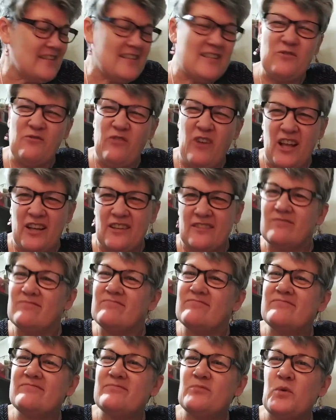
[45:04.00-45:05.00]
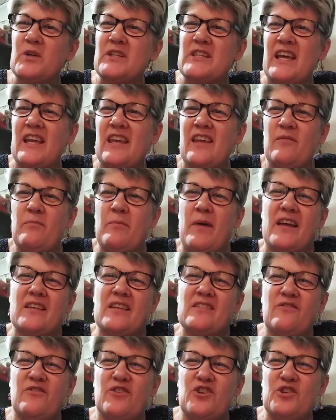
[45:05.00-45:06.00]
this is fun. Once I get
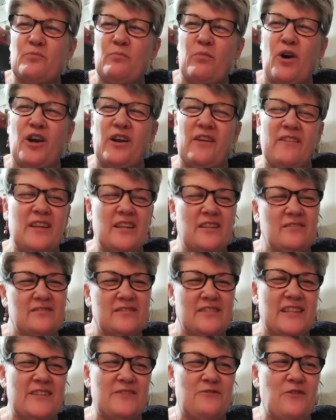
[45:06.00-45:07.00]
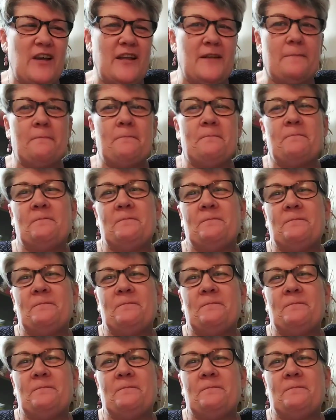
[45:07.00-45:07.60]
past the first part of it, it's fun.